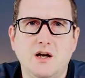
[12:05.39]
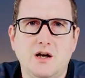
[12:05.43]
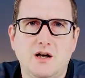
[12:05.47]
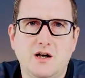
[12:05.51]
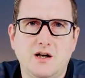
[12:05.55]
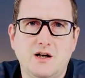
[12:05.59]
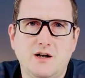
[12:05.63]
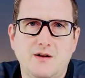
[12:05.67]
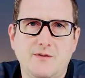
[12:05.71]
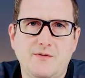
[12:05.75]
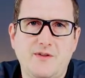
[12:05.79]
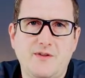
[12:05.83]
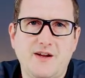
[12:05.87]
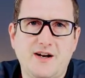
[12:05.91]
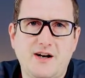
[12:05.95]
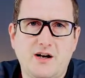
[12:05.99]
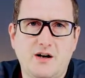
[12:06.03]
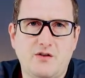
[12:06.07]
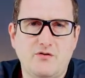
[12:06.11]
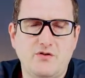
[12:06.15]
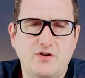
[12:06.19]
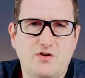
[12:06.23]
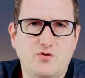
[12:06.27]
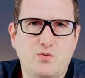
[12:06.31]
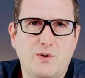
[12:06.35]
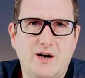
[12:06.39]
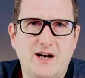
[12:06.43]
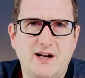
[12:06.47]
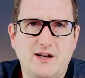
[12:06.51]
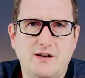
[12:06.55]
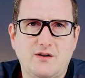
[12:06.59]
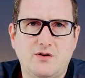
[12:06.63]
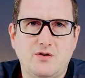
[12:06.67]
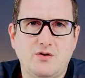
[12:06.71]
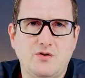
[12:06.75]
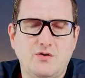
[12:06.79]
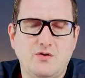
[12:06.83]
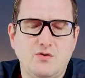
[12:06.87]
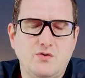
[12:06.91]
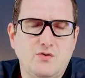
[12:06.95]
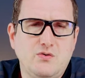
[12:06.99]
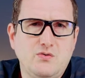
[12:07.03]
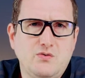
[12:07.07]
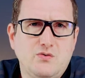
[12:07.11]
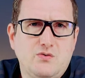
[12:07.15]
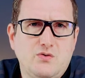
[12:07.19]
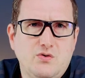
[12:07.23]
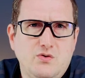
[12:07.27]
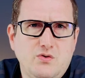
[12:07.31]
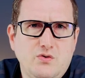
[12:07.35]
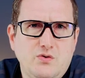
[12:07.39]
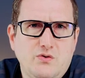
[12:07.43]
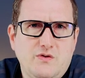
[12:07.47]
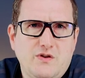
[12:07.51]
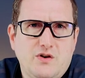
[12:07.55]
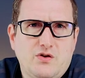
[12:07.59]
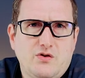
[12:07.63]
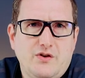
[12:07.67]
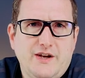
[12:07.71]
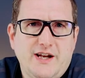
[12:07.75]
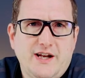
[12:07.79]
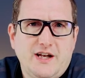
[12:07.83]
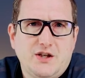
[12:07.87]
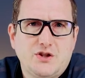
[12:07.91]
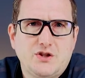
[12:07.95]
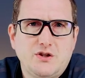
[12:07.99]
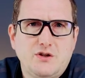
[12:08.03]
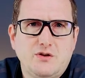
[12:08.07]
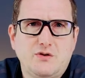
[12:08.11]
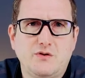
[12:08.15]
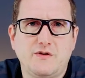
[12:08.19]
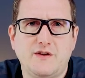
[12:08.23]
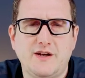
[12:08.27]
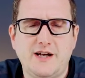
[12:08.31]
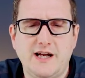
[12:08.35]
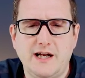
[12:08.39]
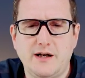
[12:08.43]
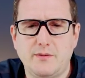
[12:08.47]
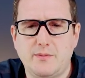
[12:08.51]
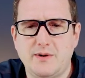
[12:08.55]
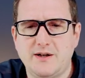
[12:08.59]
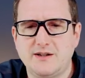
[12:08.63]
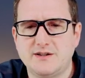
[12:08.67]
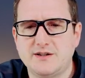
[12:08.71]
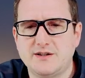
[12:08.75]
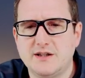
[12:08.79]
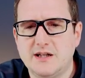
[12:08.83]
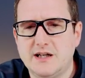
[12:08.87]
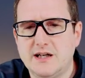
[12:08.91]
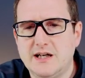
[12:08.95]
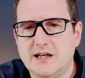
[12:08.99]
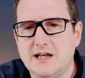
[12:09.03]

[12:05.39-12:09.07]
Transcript: that are required to do the connection to the database.